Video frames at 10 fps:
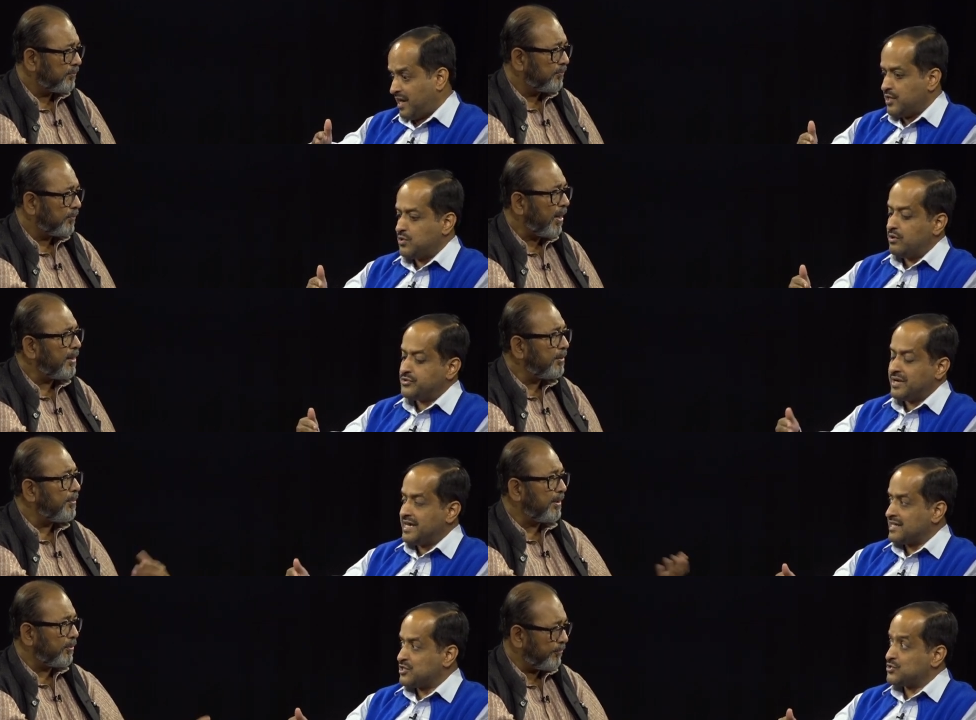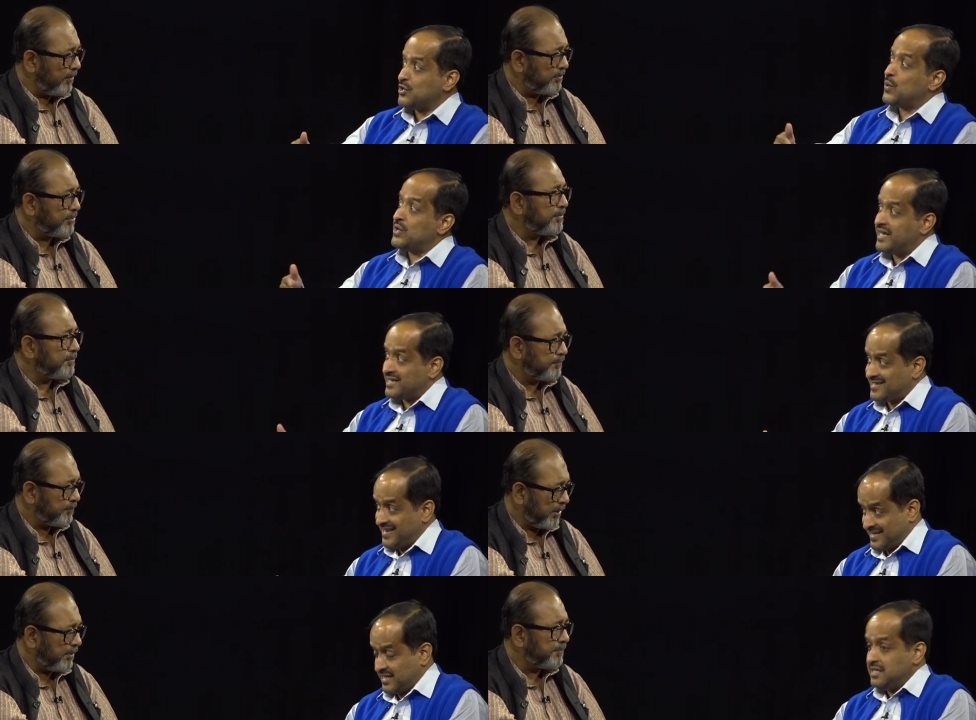Speaker 1: and you also and get access to the holdings.
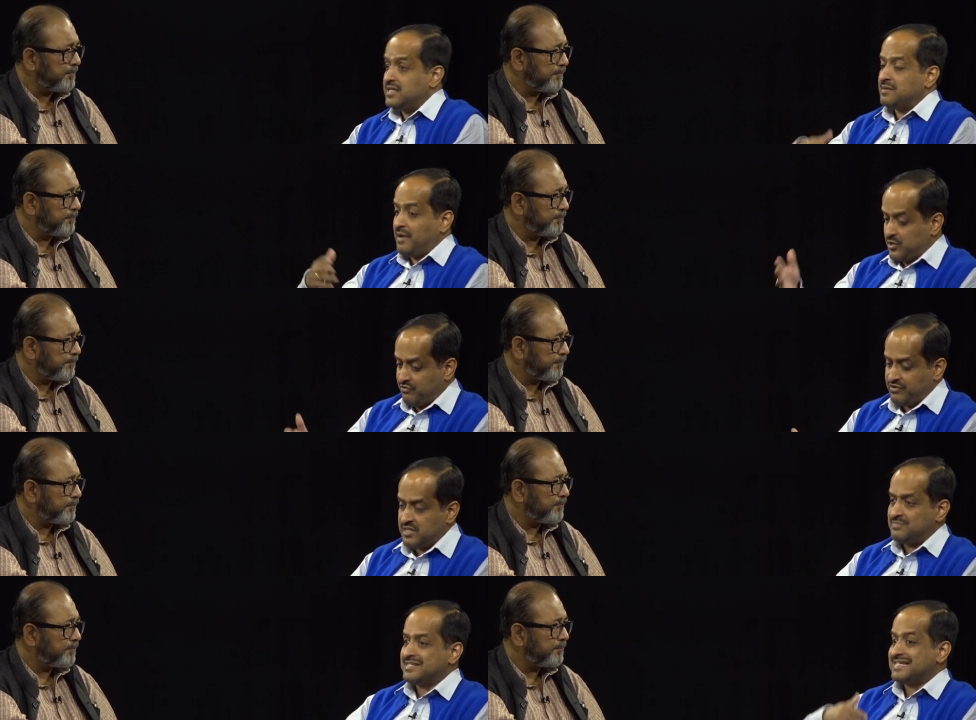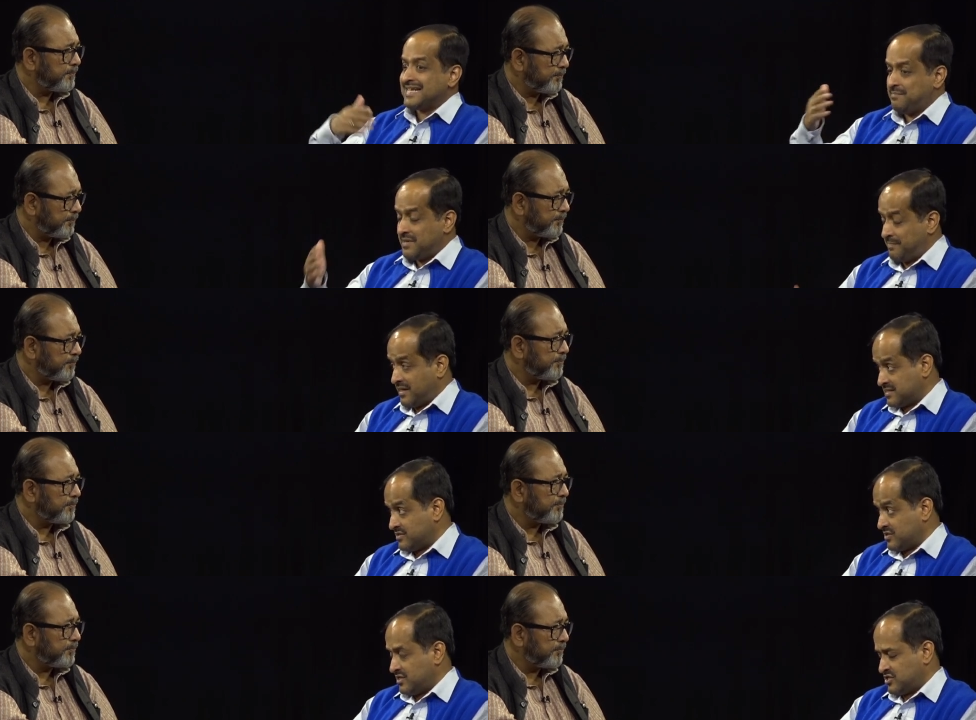Yes, yeah. the microfilms, the typed up
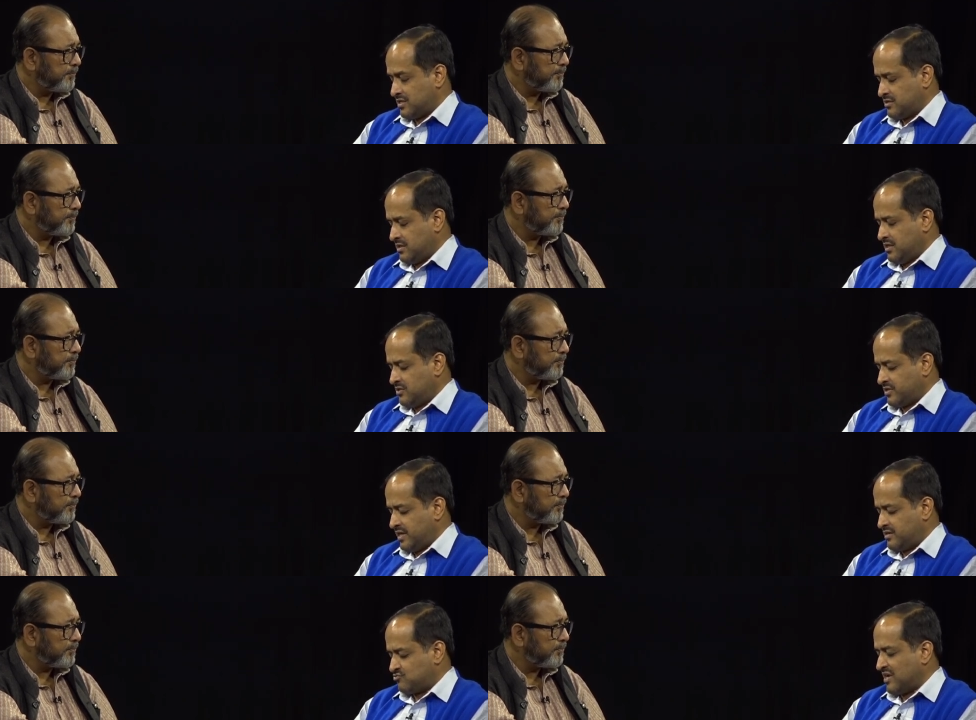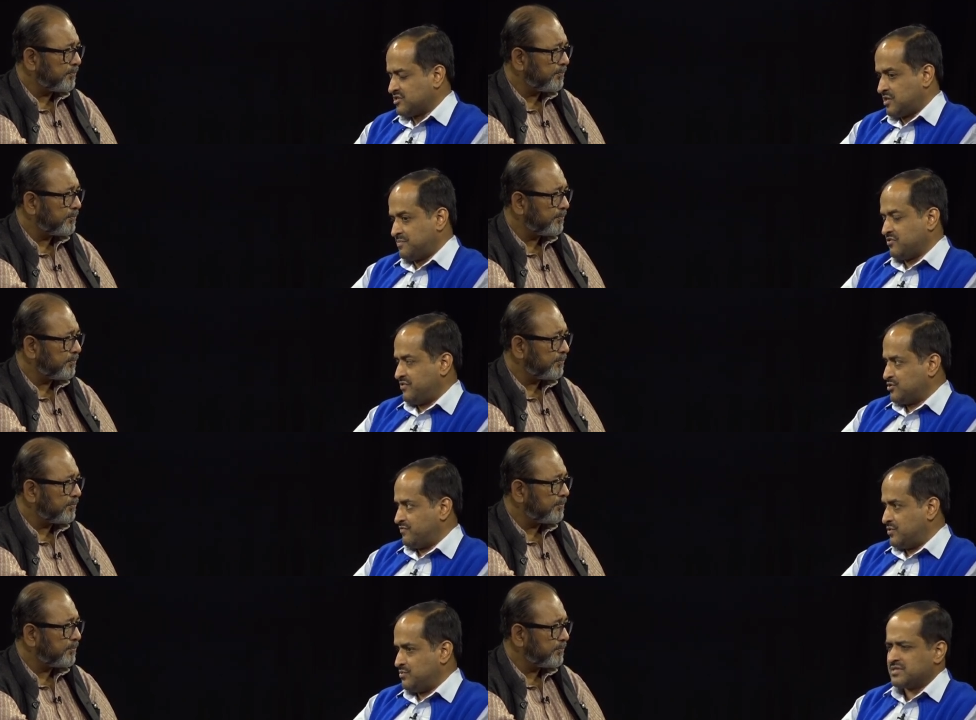answers, uh, sorry, transcripts of
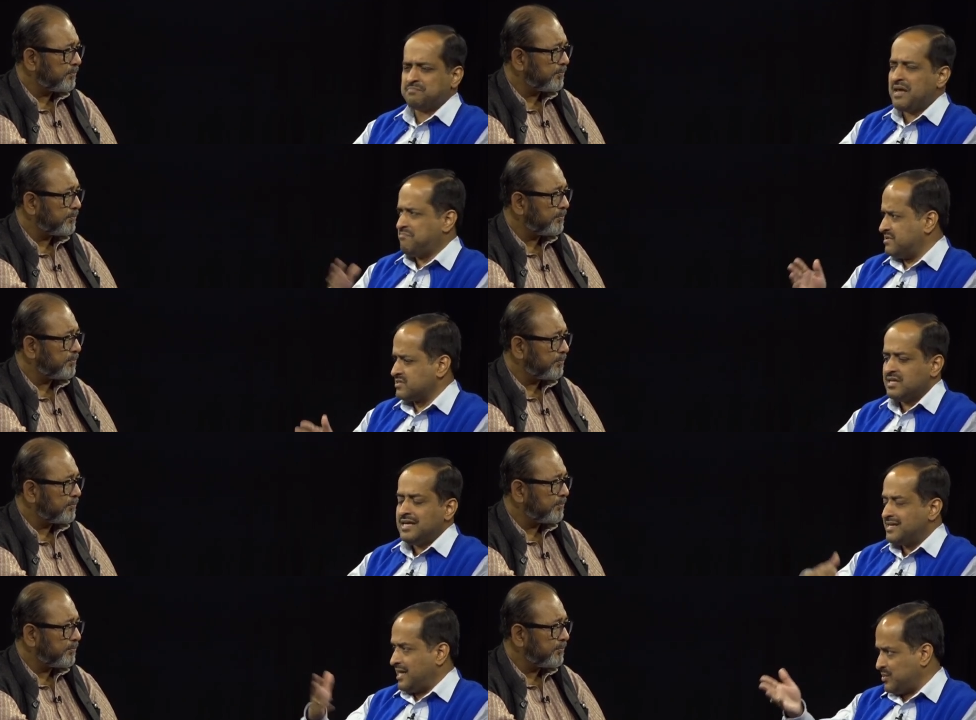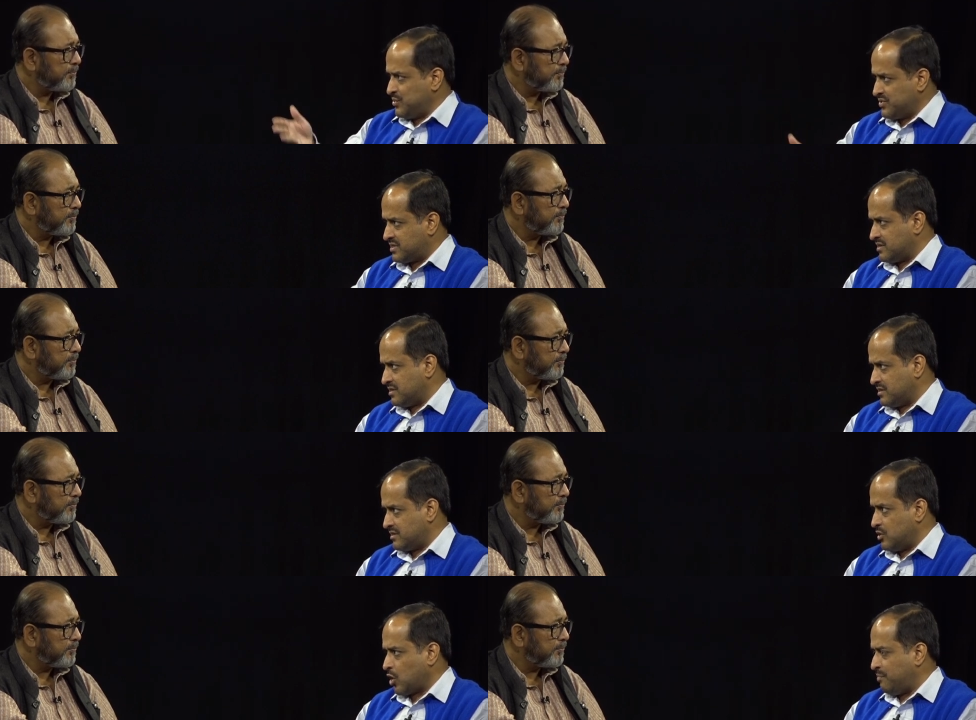interviews, papers, Nehru's
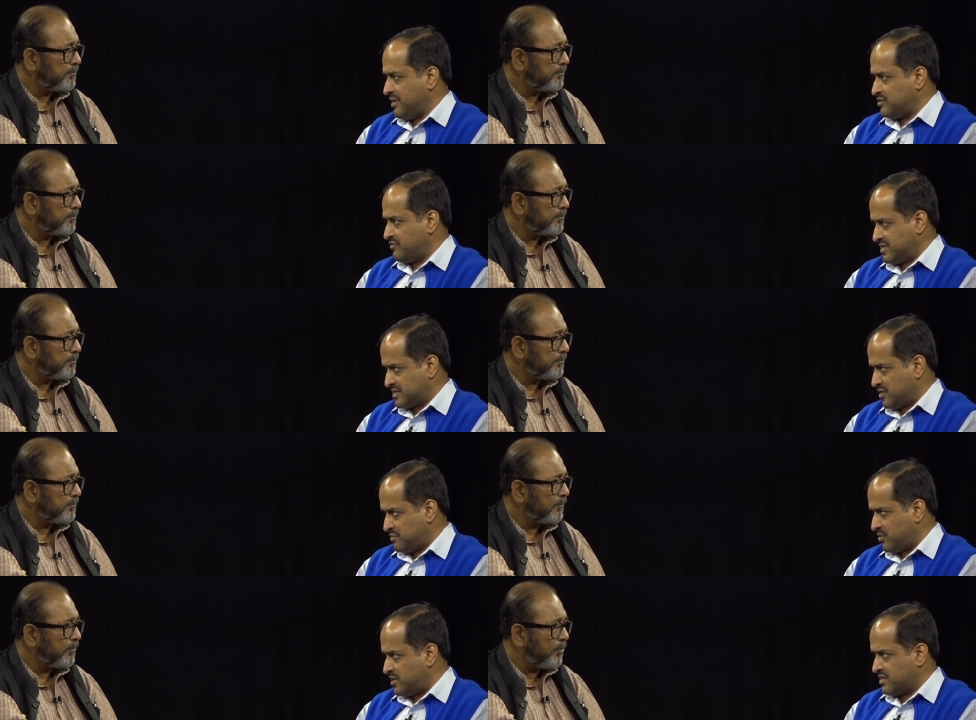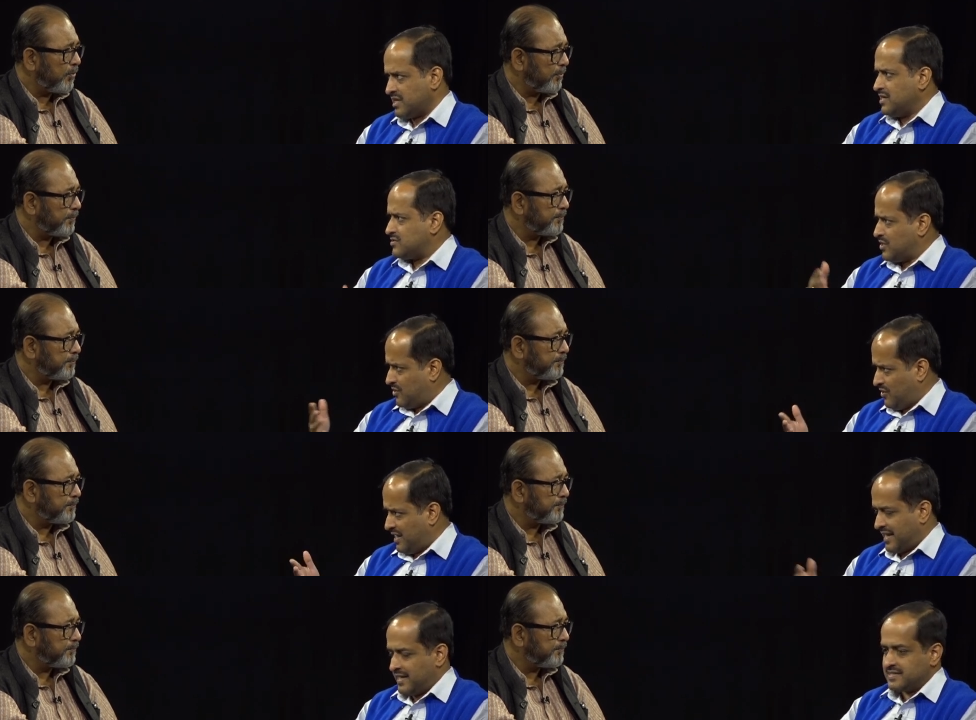uh, you know copies of his correspondence. True. They're all
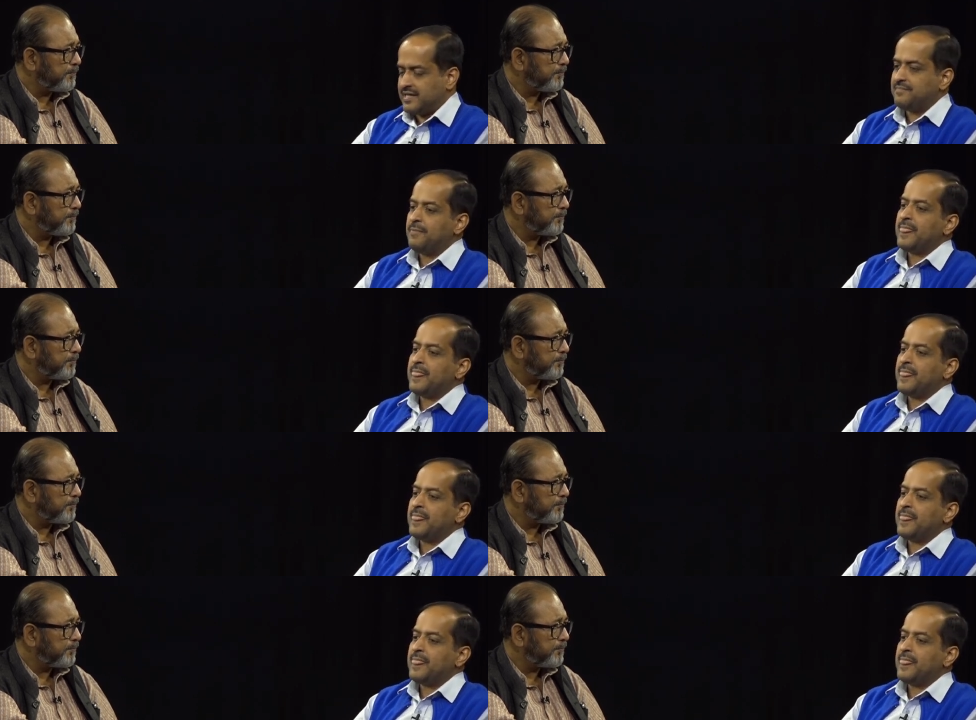lying there.